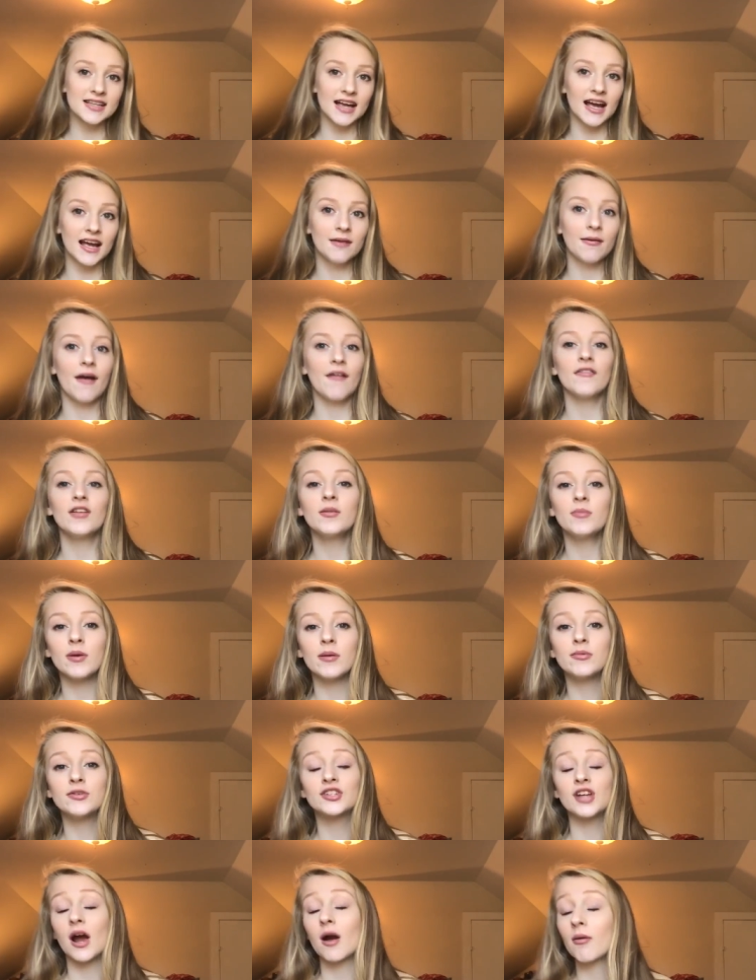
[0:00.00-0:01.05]
I am having a
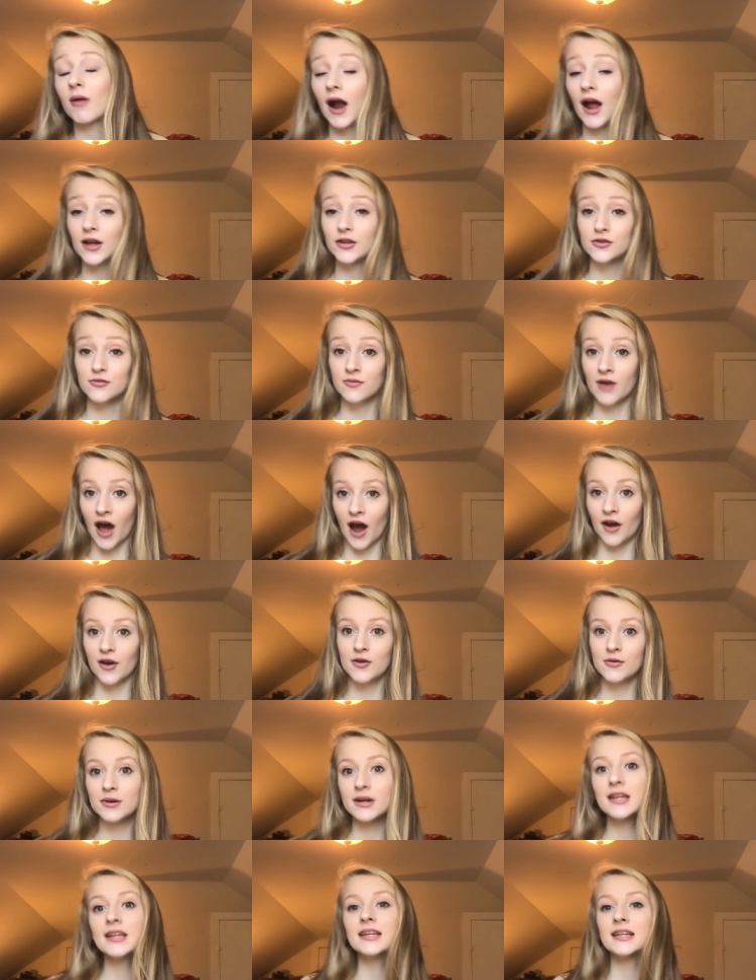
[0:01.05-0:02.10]
baby shower. I do not know
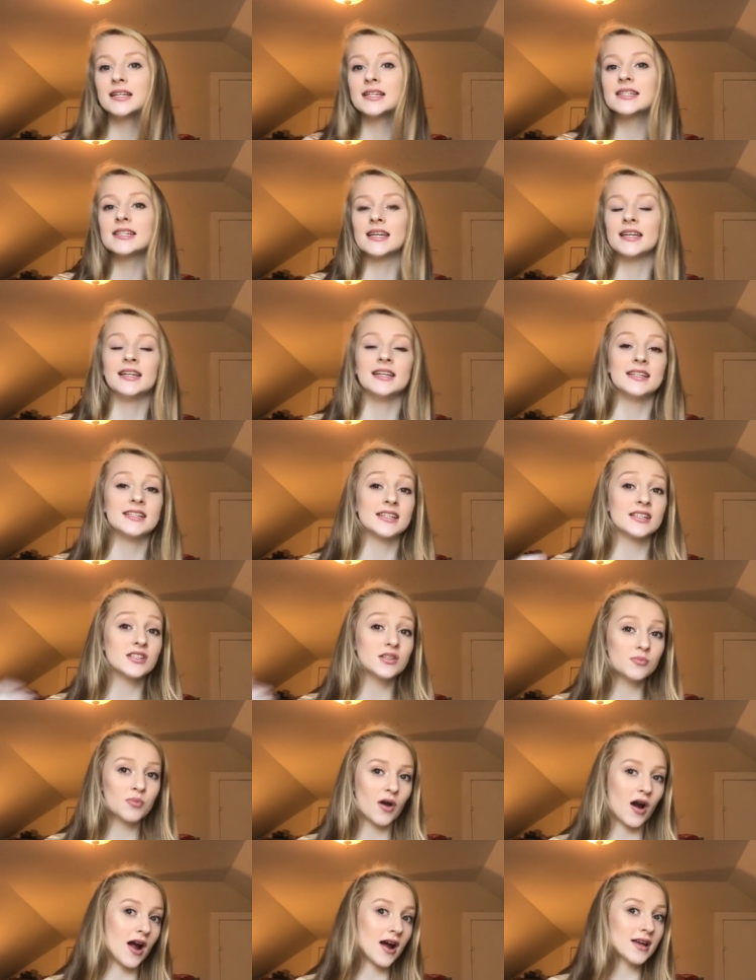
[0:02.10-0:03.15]
what it is. It is a
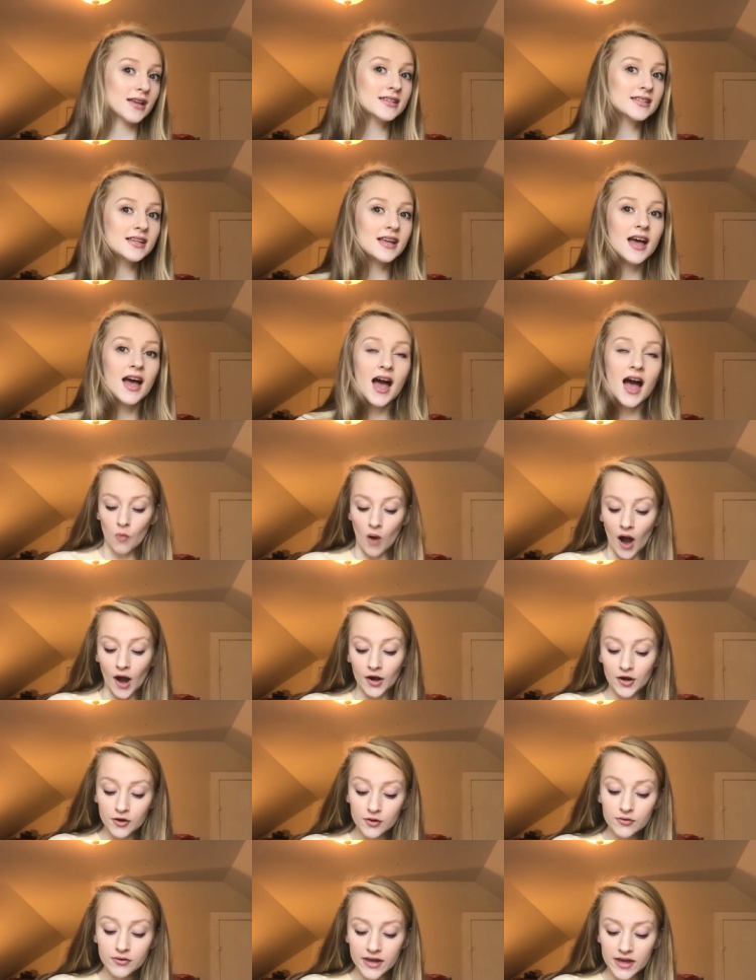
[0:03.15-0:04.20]
surprise. Why are
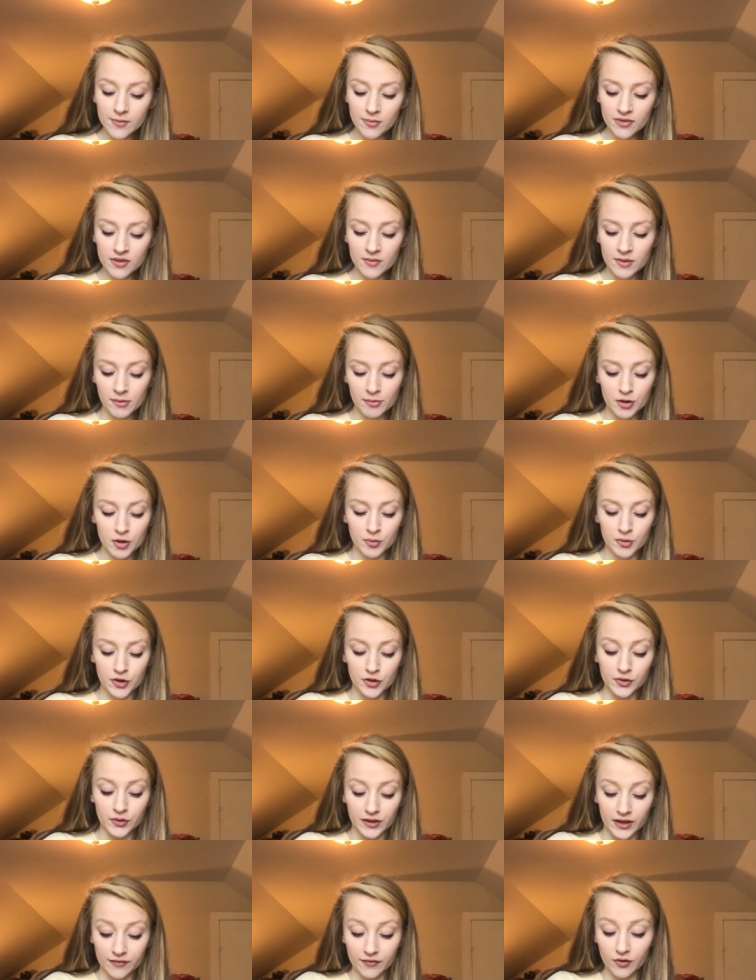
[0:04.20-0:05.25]
you keeping the baby when you
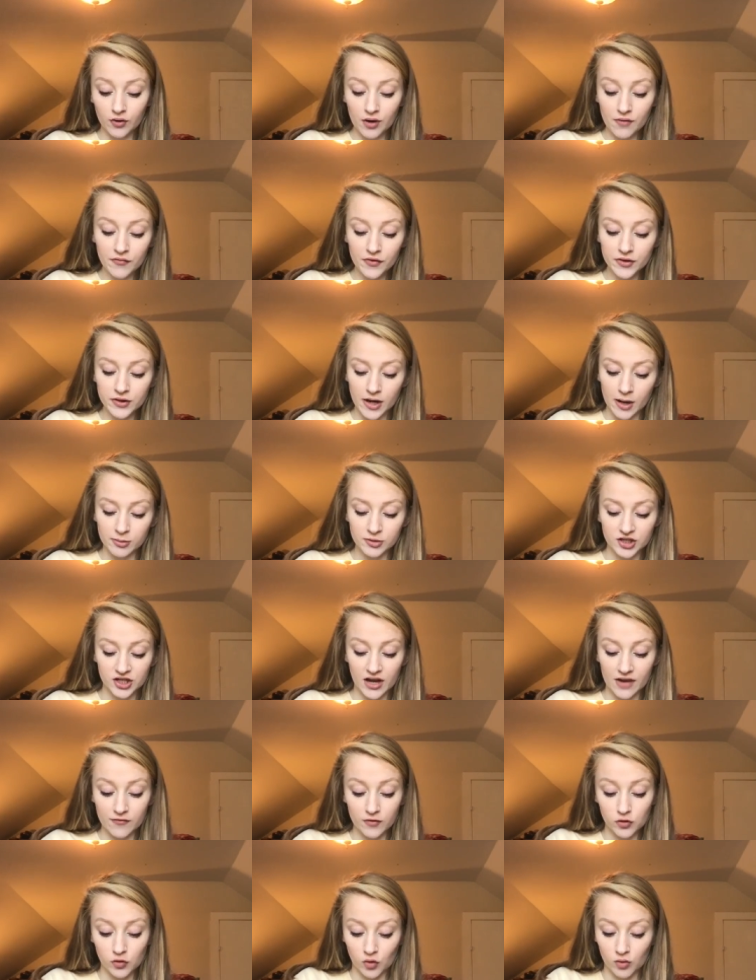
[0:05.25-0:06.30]
could give her up for adoption,
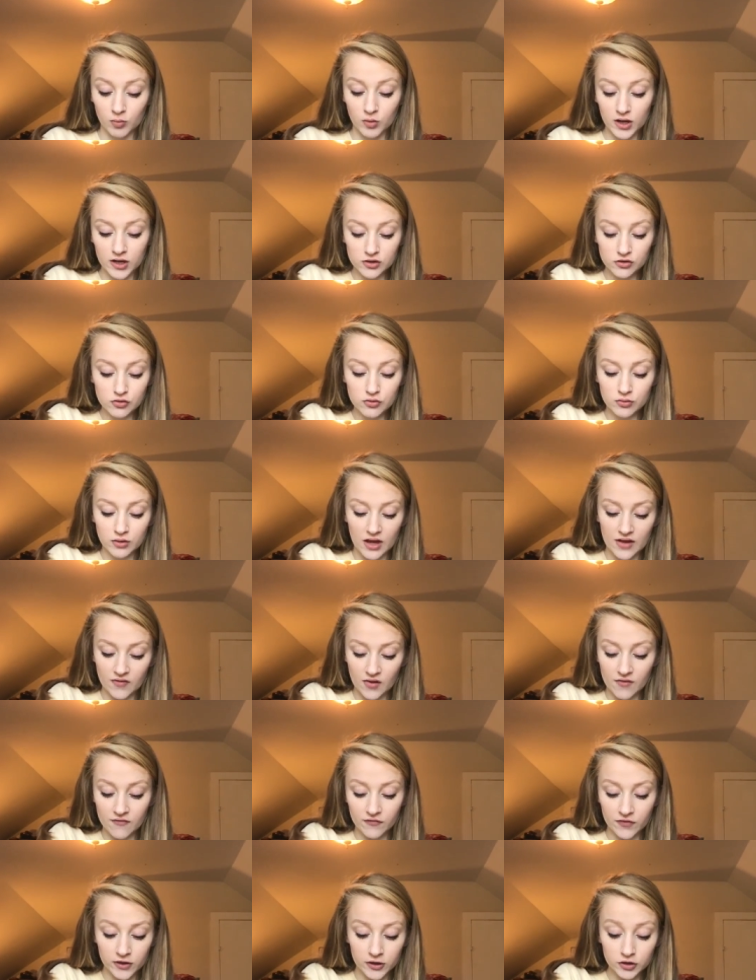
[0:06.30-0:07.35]
have a normal high school life,
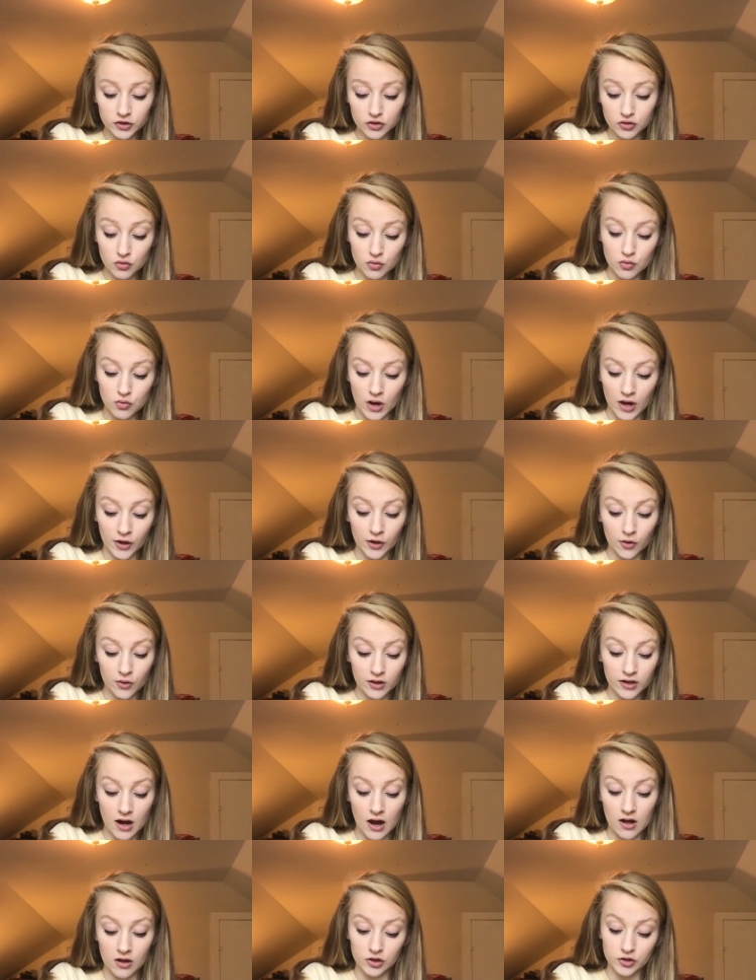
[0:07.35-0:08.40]
and finish school and go
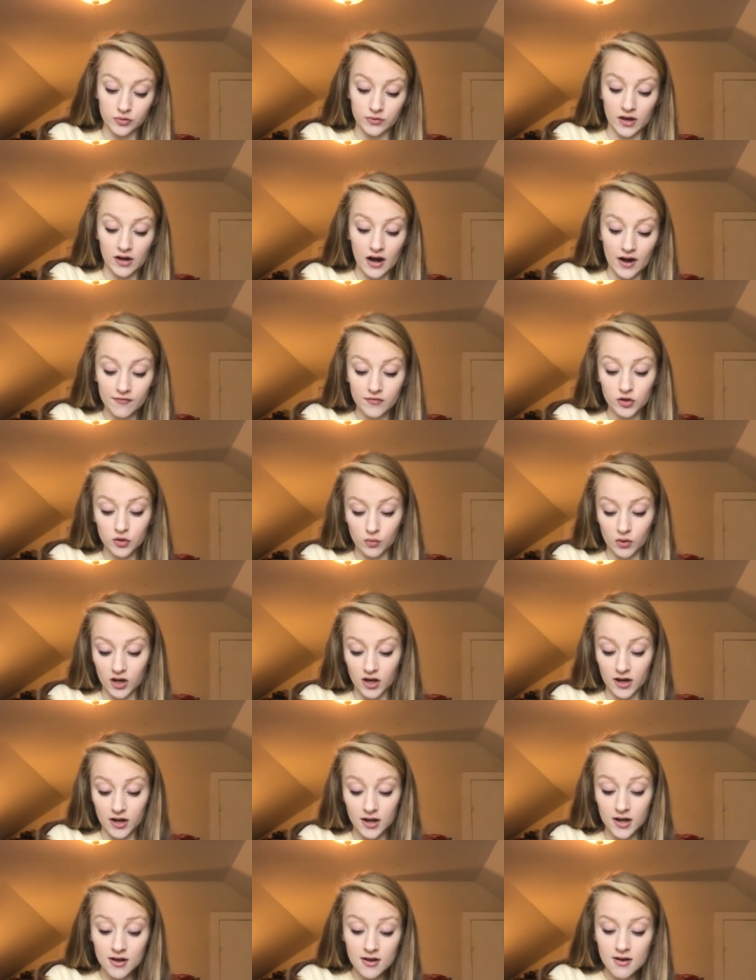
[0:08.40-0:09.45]
to college without having to
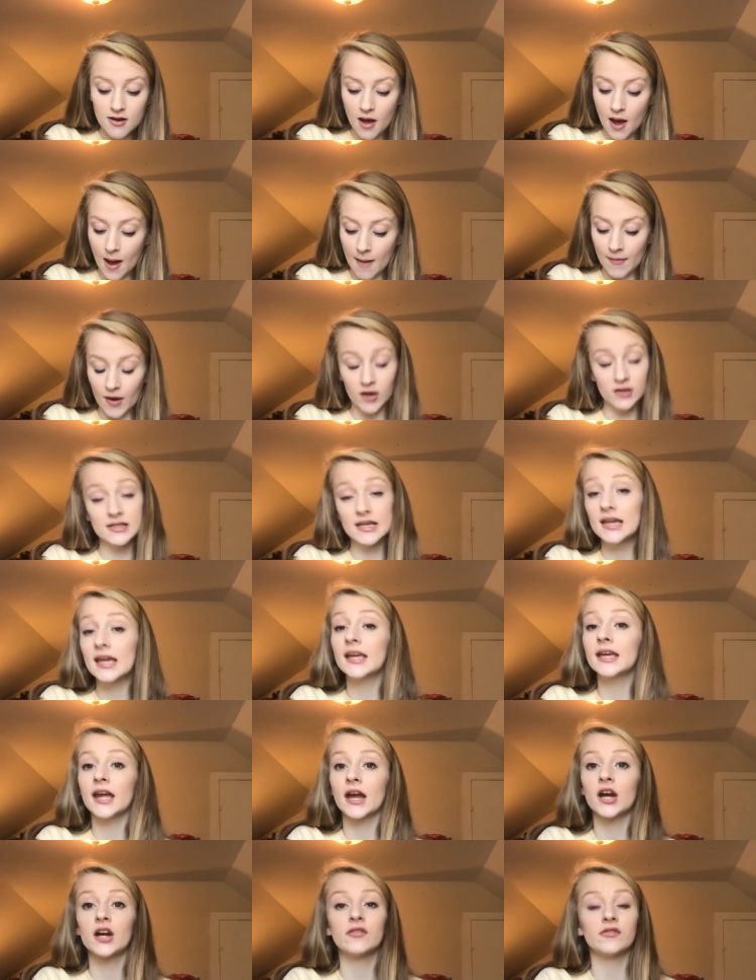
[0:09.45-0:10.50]
worry about
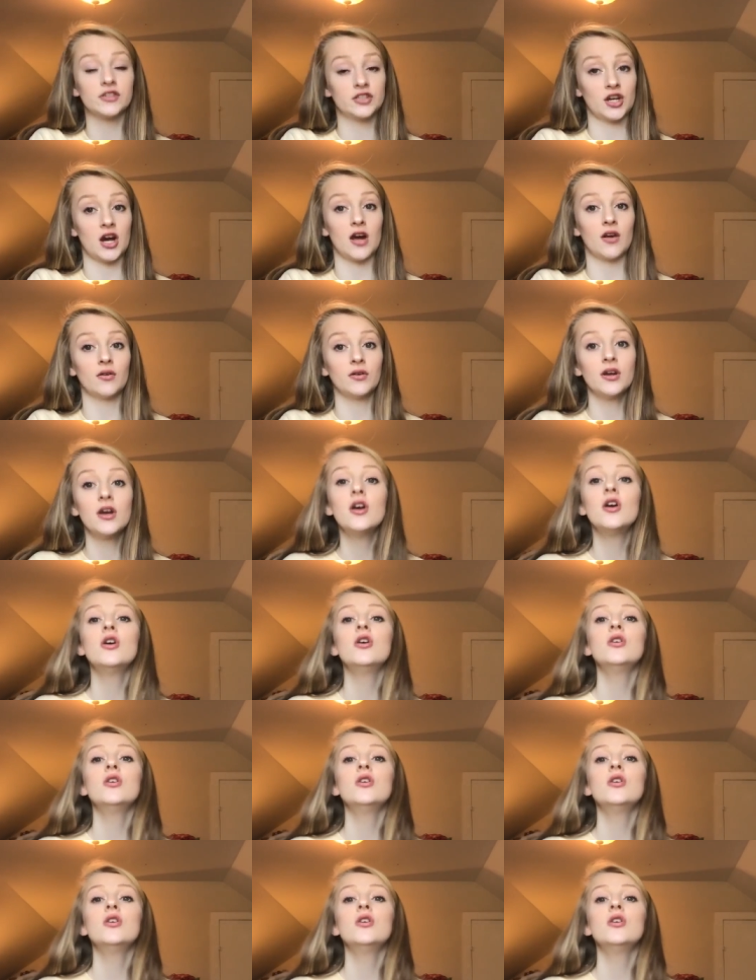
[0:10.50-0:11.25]
taking care of a child?